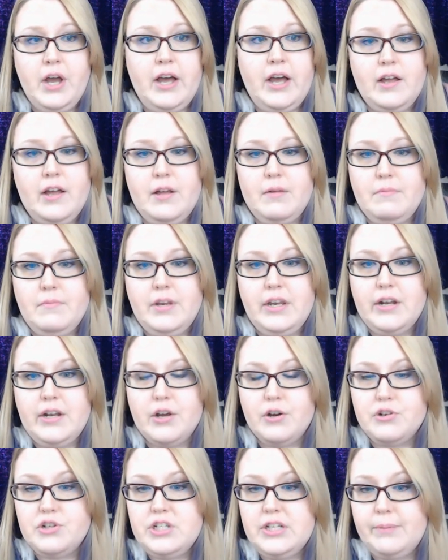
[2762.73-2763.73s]
um, you
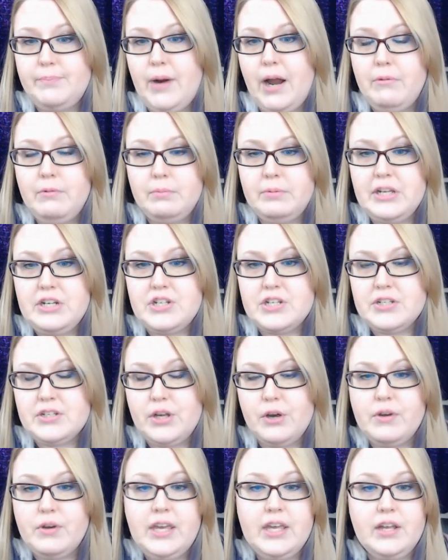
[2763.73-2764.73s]
know, should probably just
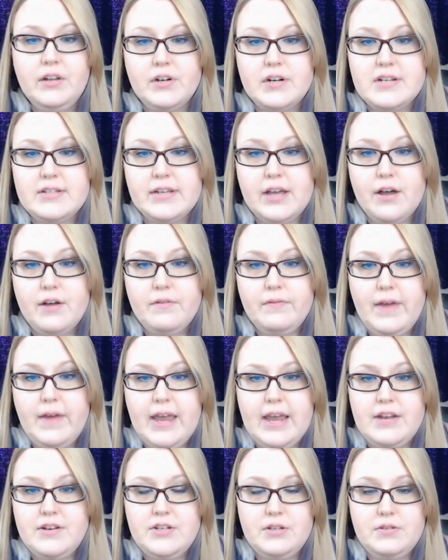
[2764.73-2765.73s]
go kill herself
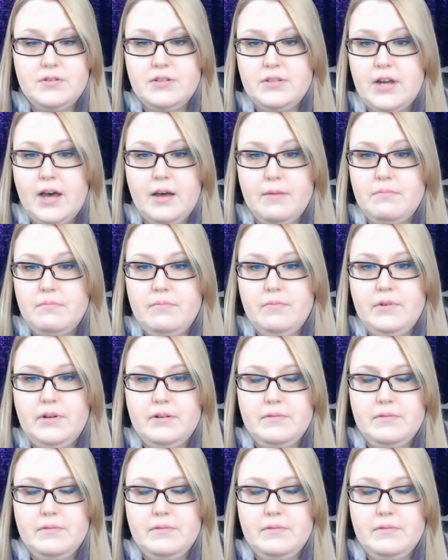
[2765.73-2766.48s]
and to stop